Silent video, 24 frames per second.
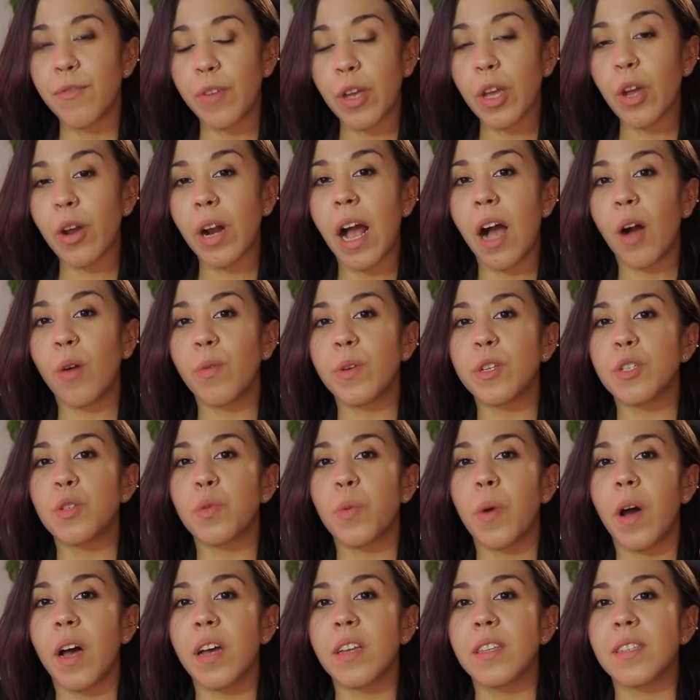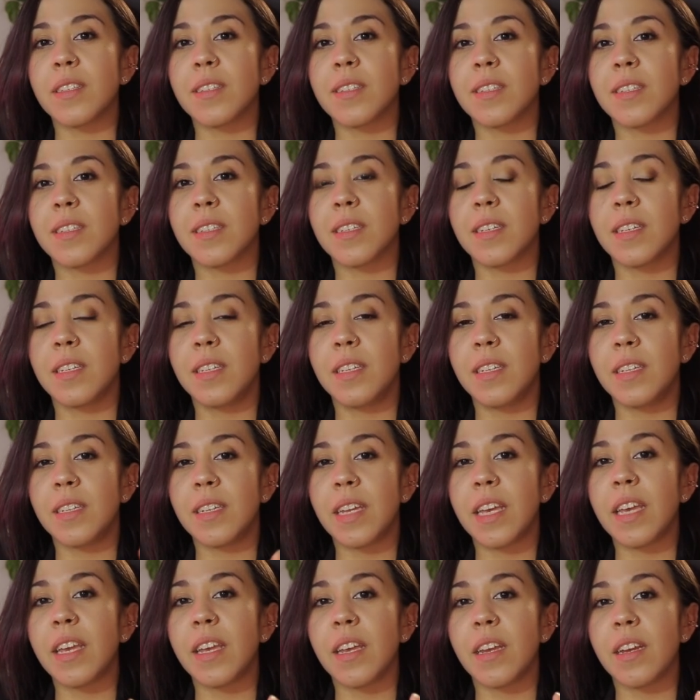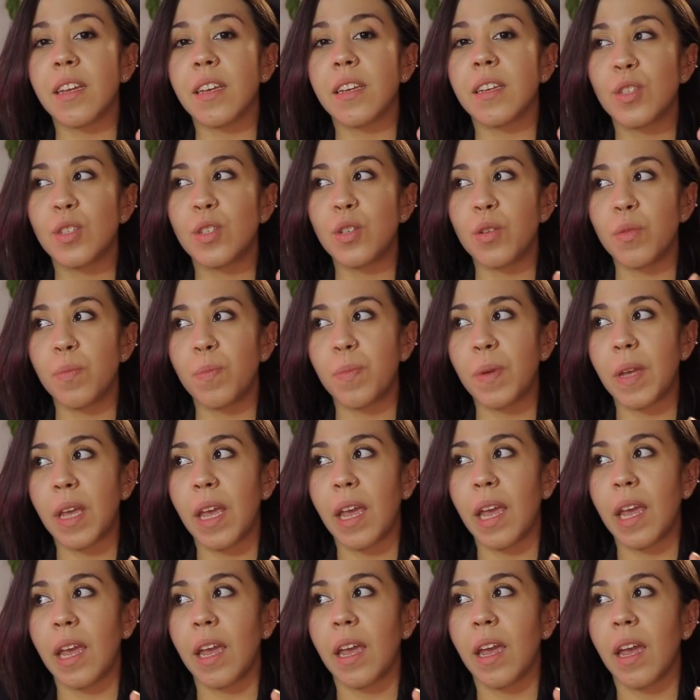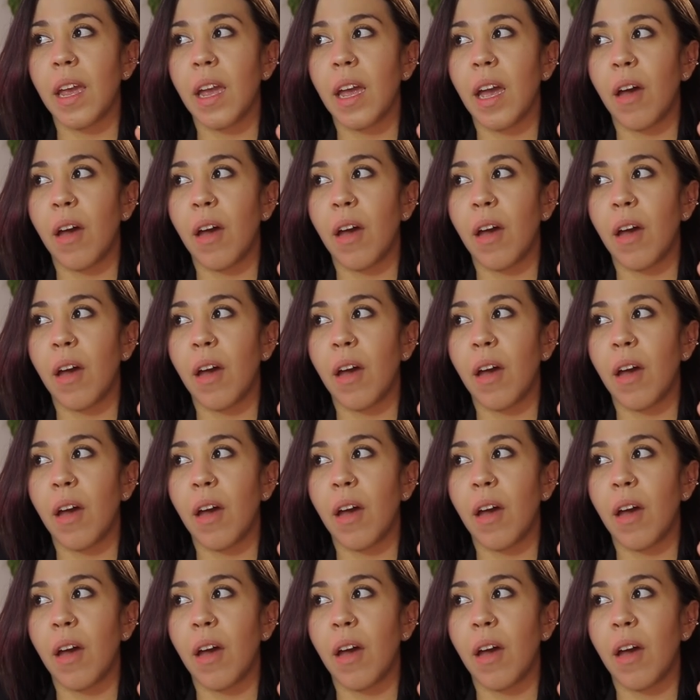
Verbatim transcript: figure out which ones need to be